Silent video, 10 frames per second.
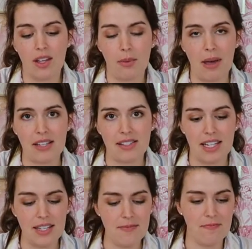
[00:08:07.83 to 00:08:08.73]

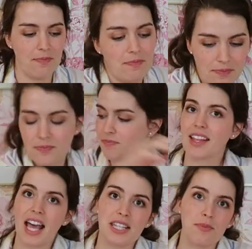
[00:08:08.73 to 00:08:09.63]
capacity.
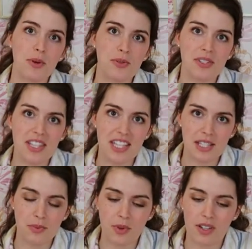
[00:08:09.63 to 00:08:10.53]
As opposed to
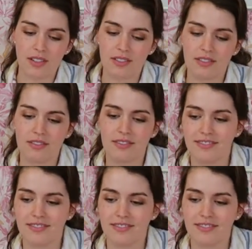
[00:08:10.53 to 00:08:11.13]
this one,